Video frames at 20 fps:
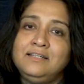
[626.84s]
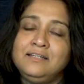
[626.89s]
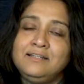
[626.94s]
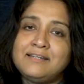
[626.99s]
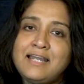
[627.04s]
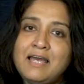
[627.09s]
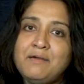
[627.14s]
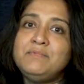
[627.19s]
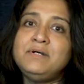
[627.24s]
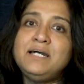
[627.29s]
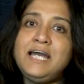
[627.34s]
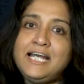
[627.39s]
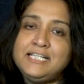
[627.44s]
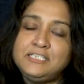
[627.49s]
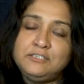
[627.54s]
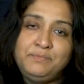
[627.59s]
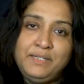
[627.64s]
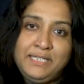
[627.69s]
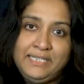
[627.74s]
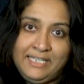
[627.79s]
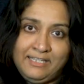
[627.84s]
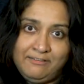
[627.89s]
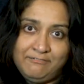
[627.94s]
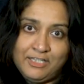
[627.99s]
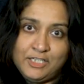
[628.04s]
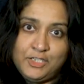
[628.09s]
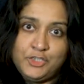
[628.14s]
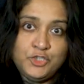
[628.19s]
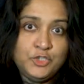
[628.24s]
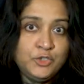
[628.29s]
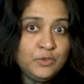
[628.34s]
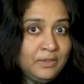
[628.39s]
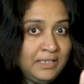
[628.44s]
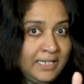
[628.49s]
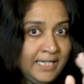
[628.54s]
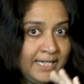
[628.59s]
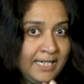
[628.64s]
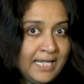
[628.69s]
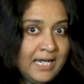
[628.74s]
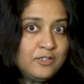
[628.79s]
grammar has been given to you,
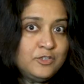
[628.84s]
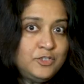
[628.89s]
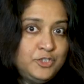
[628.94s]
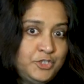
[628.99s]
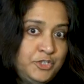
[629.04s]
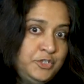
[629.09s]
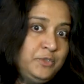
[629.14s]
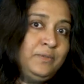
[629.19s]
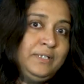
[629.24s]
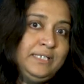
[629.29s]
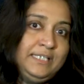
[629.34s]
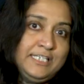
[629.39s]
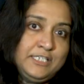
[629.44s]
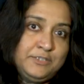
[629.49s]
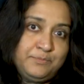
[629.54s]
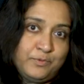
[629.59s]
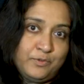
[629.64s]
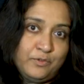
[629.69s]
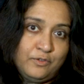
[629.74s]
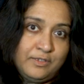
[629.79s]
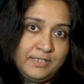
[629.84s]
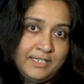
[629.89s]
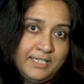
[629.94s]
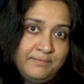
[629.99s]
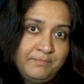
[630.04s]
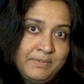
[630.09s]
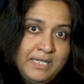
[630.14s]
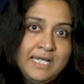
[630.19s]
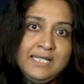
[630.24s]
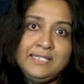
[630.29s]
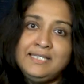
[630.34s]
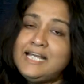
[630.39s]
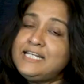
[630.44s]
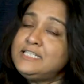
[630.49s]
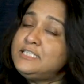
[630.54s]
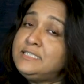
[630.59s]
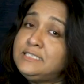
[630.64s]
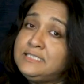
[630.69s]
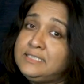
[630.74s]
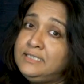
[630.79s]
laid out to you in this program.
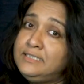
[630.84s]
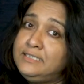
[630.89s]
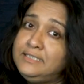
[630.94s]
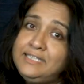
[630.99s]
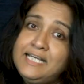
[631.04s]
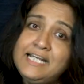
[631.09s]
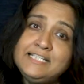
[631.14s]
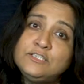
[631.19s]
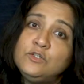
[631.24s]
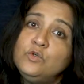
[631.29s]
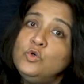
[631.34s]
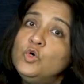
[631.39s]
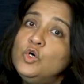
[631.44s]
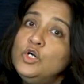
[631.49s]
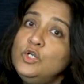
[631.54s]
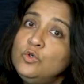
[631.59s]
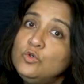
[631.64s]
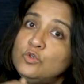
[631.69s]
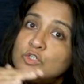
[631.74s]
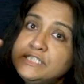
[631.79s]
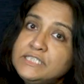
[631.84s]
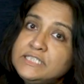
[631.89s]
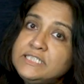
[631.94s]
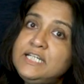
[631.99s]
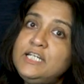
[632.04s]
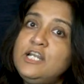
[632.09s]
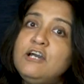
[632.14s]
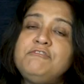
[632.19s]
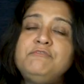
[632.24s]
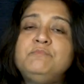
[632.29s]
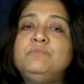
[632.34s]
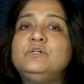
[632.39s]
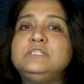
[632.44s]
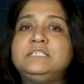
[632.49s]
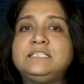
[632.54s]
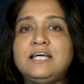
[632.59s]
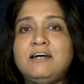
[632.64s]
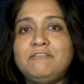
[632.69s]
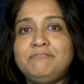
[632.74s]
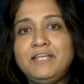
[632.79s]
There's a whole ocean of more
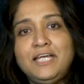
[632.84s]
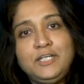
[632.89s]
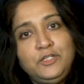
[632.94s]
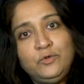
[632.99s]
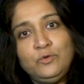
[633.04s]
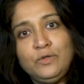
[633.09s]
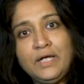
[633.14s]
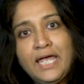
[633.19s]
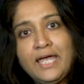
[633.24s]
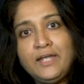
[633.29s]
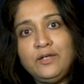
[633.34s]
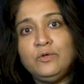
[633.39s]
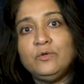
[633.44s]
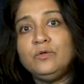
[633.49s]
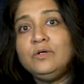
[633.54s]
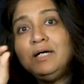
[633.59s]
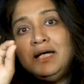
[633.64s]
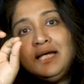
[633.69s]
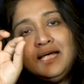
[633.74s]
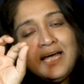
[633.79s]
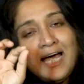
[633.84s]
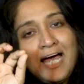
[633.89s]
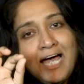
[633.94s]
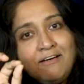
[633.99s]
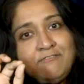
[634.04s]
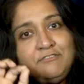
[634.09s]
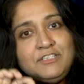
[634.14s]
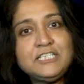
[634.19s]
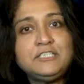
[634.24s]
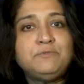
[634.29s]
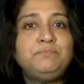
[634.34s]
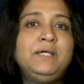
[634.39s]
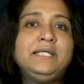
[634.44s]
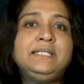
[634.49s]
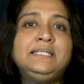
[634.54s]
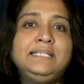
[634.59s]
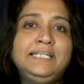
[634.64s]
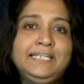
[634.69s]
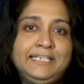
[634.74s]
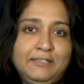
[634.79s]
stuff that you can know. I've just
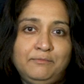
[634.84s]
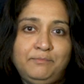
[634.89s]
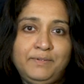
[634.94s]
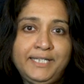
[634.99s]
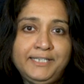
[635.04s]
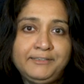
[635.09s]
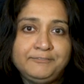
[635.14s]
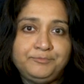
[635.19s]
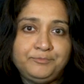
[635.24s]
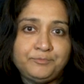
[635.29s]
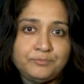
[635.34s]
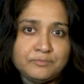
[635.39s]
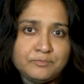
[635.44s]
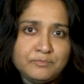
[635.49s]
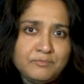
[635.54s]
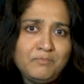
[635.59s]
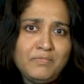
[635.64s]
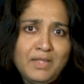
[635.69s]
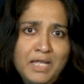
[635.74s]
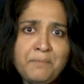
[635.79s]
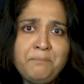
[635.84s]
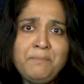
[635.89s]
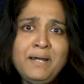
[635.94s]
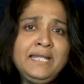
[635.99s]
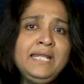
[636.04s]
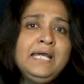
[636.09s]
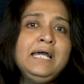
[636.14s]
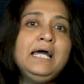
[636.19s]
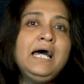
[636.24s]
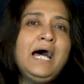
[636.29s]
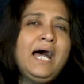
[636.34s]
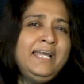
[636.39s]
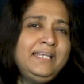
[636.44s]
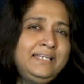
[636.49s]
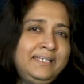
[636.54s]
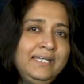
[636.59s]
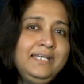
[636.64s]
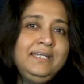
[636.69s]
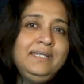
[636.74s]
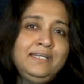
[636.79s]
picked a little bit. But I
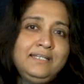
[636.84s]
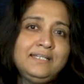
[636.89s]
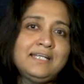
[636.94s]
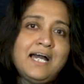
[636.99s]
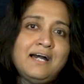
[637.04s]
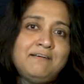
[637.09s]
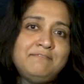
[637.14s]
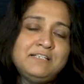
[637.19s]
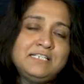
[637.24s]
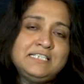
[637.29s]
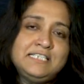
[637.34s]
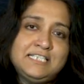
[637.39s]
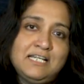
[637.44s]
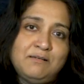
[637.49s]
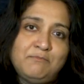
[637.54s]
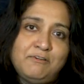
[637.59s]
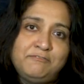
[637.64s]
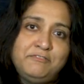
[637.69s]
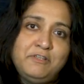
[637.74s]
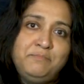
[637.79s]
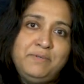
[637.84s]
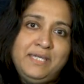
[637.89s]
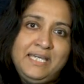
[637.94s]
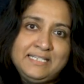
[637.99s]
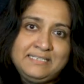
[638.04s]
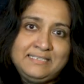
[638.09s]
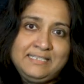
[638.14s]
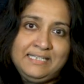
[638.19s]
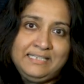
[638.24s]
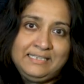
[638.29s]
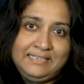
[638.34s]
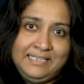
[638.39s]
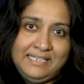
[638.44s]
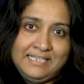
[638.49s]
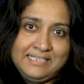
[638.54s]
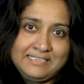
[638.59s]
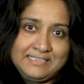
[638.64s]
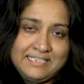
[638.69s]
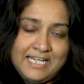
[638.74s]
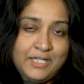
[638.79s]
think it covers some of the basic
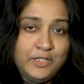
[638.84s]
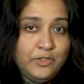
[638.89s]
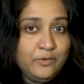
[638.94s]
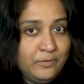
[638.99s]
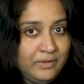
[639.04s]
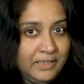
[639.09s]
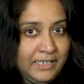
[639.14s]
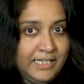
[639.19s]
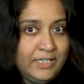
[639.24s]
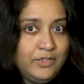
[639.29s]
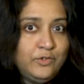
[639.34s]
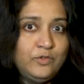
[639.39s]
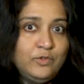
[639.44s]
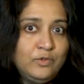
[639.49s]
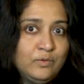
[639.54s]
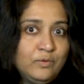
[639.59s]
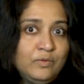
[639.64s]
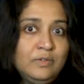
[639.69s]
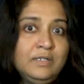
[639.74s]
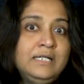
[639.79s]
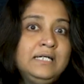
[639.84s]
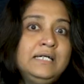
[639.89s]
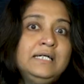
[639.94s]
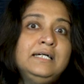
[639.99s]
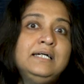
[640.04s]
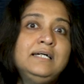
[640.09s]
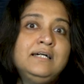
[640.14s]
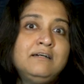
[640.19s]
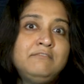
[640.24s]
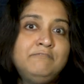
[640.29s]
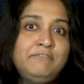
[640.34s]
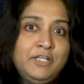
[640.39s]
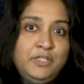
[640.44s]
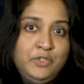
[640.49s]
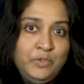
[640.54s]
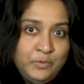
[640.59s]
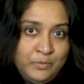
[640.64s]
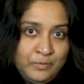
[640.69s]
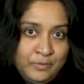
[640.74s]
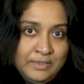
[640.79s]
things that you need to know
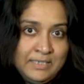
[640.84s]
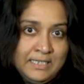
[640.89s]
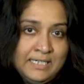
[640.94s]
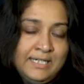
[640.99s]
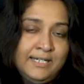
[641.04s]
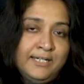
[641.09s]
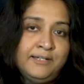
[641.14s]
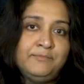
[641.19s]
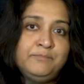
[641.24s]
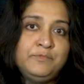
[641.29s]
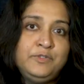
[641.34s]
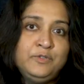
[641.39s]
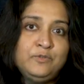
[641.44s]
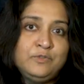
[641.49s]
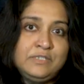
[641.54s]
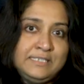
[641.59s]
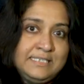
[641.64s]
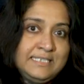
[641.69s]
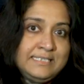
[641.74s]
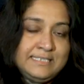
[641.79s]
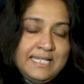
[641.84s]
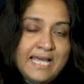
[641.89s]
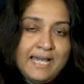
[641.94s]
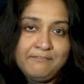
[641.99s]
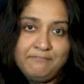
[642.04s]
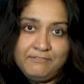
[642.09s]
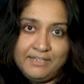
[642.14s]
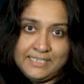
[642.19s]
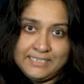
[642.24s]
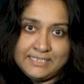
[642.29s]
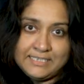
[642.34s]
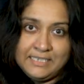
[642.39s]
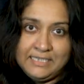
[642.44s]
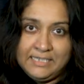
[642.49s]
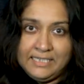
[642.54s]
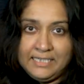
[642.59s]
when you use this language.